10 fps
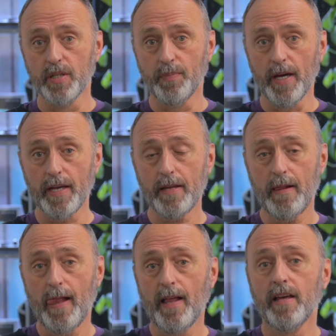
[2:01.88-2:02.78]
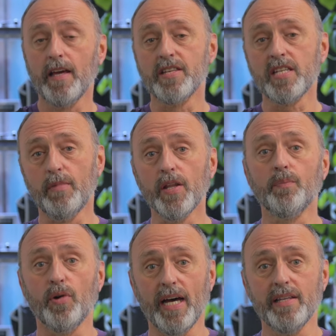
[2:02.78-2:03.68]
of the bike. In some other
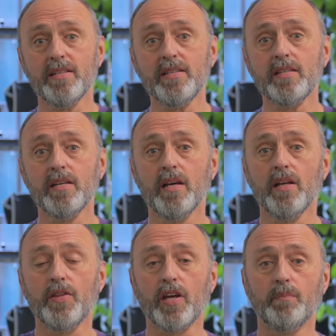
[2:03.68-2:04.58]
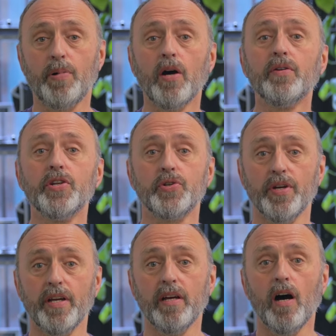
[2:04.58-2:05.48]
brands, the
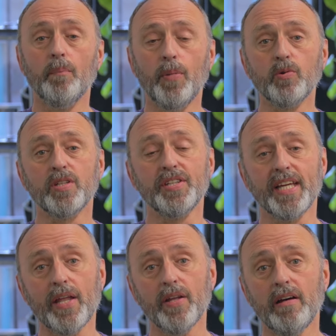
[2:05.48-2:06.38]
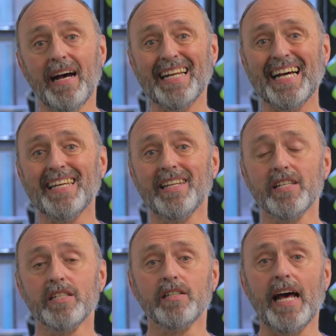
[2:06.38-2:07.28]
componentry are bolted together and
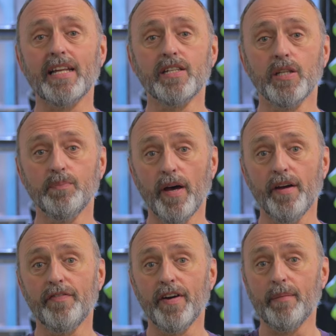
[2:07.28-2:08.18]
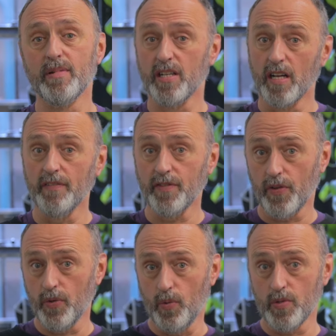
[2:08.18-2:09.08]
added to the bike frame as an
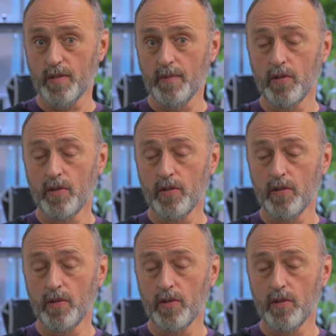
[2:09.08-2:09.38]
afterthought.